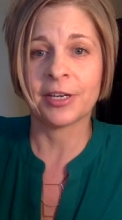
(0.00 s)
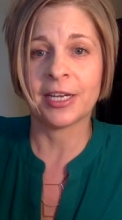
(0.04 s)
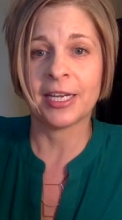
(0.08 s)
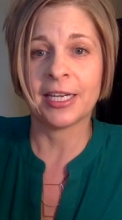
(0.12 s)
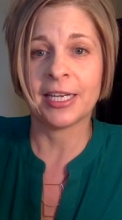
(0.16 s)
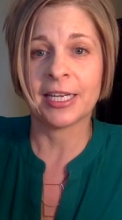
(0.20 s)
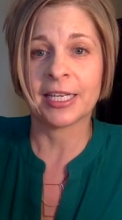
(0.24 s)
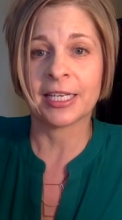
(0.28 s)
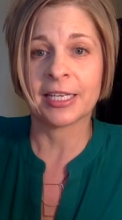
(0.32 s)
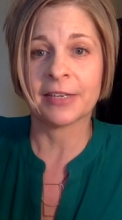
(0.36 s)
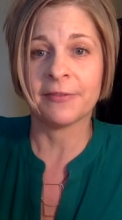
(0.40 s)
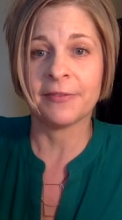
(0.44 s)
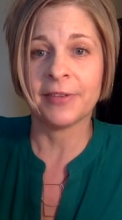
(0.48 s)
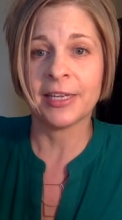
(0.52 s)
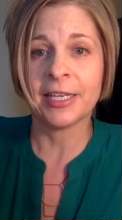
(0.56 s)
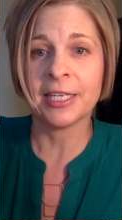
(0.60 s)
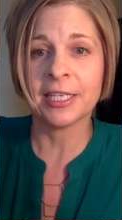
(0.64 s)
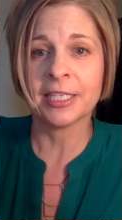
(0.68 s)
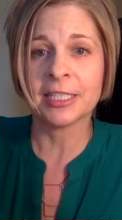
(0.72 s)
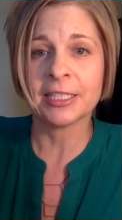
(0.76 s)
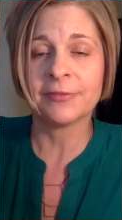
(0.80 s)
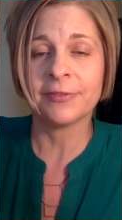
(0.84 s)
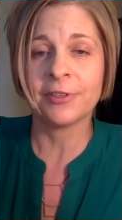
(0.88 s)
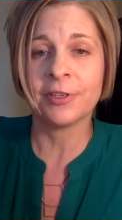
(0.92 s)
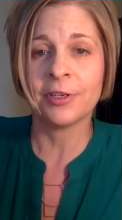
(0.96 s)
eating
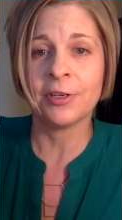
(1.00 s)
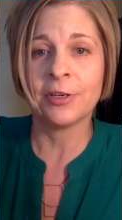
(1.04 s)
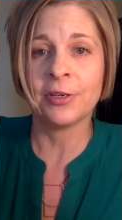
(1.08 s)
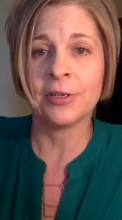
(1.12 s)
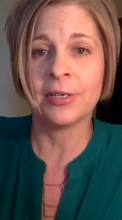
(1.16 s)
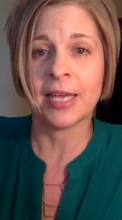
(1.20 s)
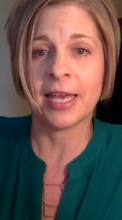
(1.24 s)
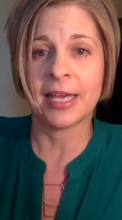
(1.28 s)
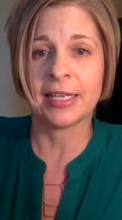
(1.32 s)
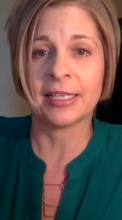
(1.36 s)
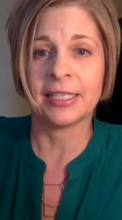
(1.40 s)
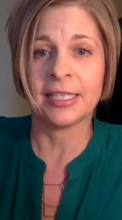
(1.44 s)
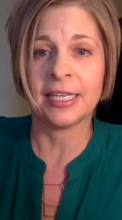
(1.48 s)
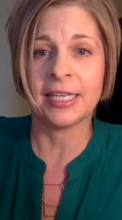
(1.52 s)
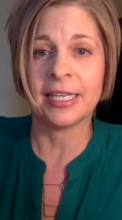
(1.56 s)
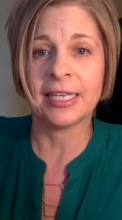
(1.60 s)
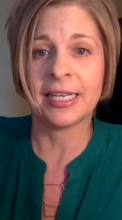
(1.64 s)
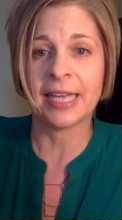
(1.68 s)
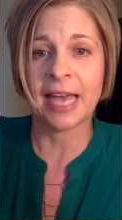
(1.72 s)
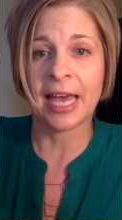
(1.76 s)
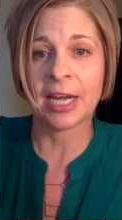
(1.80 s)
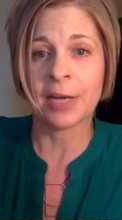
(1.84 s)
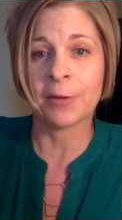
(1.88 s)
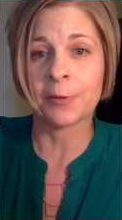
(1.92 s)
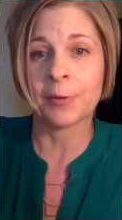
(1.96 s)
convenience food and
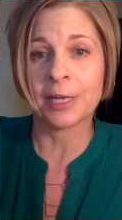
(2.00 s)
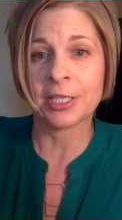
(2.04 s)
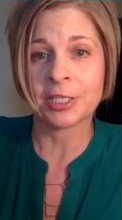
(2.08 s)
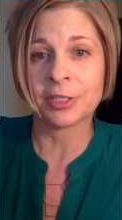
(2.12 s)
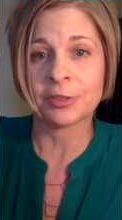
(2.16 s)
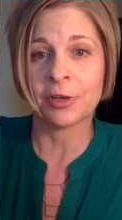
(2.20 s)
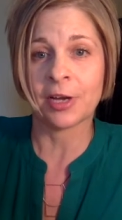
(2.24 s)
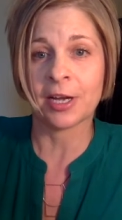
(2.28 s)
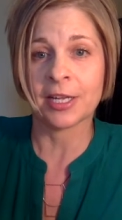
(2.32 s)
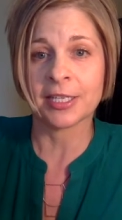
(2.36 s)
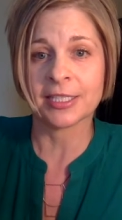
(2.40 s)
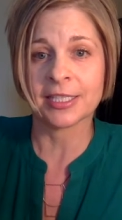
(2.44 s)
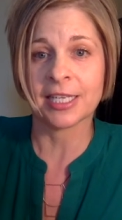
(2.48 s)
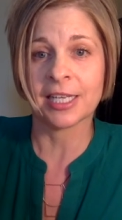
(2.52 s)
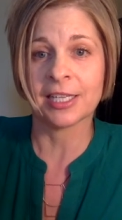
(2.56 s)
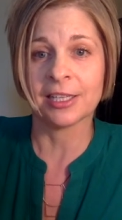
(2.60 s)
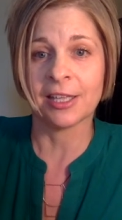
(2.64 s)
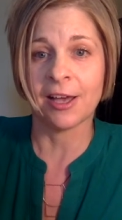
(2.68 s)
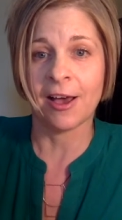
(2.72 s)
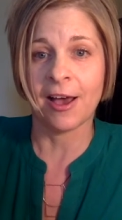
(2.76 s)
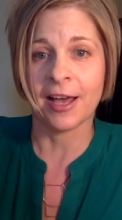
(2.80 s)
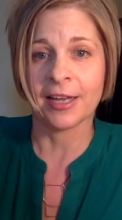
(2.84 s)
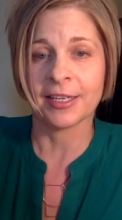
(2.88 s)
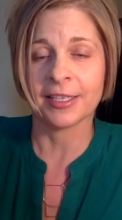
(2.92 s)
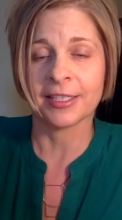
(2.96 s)
eating out at restaurants a
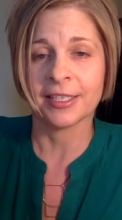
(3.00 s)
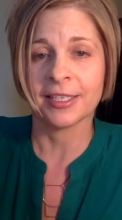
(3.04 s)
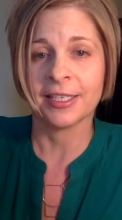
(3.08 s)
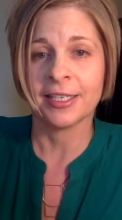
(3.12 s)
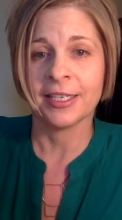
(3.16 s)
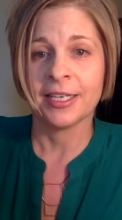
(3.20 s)
lot.